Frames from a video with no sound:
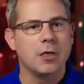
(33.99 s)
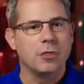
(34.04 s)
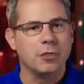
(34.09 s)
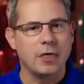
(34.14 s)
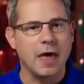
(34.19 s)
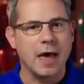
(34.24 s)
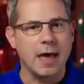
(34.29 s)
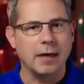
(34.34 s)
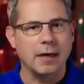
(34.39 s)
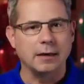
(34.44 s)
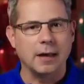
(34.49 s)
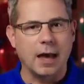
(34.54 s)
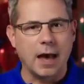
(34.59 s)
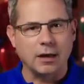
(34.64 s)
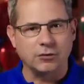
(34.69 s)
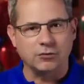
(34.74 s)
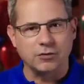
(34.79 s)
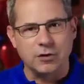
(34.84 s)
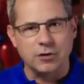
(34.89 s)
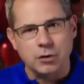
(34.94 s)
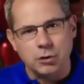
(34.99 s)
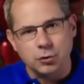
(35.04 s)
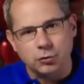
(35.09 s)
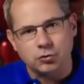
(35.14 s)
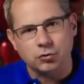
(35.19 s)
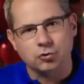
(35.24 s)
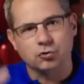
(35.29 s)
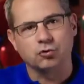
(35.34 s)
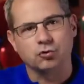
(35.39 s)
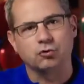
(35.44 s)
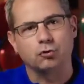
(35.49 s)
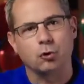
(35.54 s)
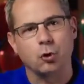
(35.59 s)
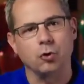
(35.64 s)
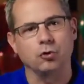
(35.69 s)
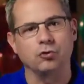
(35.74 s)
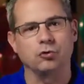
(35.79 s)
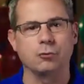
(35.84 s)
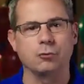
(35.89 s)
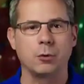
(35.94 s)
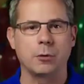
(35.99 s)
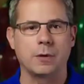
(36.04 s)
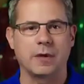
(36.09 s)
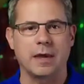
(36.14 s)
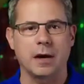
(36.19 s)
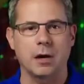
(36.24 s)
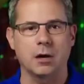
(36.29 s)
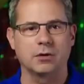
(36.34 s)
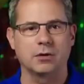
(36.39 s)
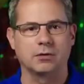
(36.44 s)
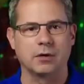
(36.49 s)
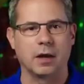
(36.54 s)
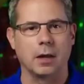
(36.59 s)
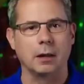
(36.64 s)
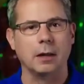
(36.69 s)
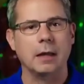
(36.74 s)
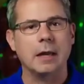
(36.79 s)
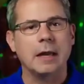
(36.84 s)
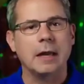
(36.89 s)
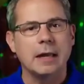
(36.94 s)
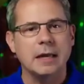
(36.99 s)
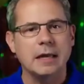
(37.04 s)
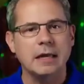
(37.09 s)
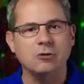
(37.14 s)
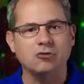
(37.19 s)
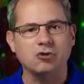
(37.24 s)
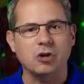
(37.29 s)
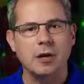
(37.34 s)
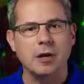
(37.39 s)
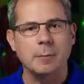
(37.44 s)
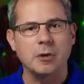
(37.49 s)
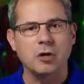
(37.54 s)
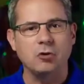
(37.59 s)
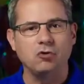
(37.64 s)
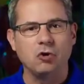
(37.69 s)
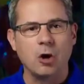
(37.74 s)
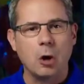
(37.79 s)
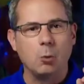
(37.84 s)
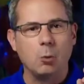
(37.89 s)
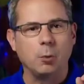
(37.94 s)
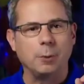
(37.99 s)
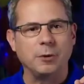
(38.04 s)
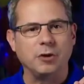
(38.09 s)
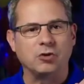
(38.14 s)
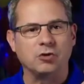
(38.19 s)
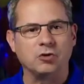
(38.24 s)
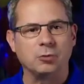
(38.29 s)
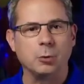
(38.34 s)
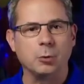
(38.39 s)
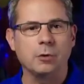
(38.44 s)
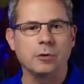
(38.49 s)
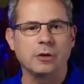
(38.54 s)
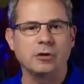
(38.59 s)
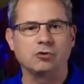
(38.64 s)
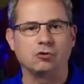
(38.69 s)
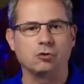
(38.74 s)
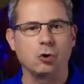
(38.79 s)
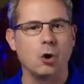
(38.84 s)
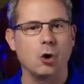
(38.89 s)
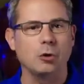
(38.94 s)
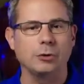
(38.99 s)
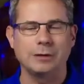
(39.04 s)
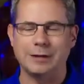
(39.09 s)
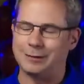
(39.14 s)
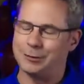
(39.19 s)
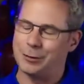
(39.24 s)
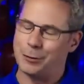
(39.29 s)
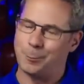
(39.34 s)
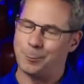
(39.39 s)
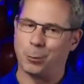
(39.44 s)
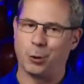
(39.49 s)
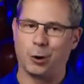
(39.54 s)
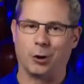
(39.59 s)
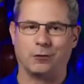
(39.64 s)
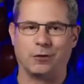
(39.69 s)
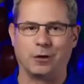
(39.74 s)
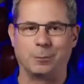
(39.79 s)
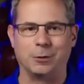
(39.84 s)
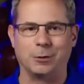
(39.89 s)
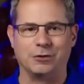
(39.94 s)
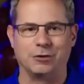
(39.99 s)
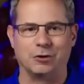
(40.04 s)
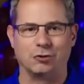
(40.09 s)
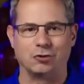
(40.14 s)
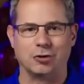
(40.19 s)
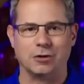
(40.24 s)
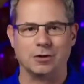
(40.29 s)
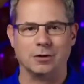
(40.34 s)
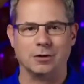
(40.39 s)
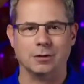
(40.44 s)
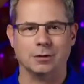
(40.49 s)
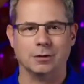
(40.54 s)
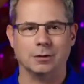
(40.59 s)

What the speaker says: Then, as the user scrolls through the carousel, each image will be smoothly scrolled into the perfect position.